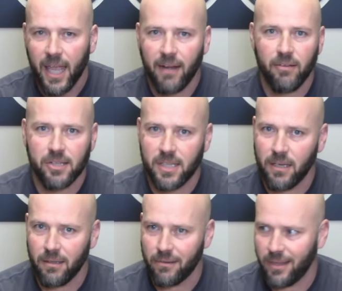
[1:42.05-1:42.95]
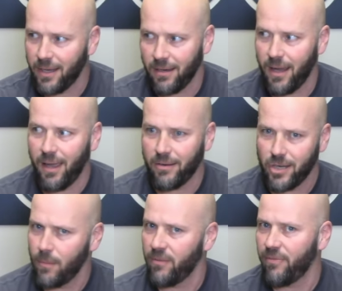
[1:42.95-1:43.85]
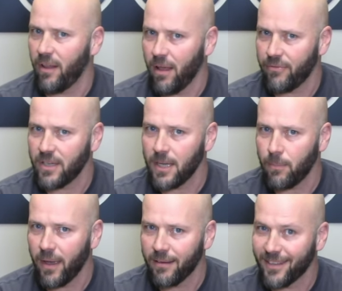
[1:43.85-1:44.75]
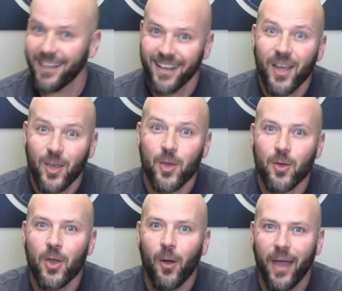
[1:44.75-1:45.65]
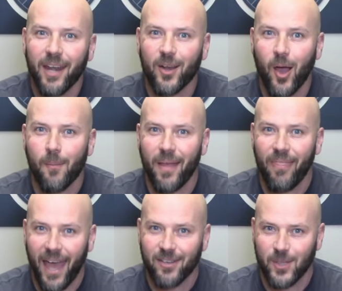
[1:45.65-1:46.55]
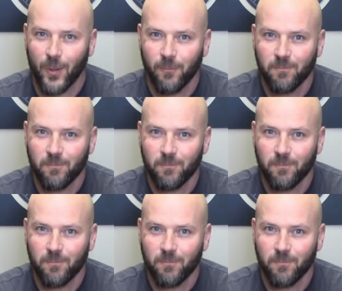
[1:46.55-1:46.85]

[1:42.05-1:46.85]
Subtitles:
And if you're sitting there thinking, yeah, Jeremy fell off the deep end, you can go ahead and comment that too.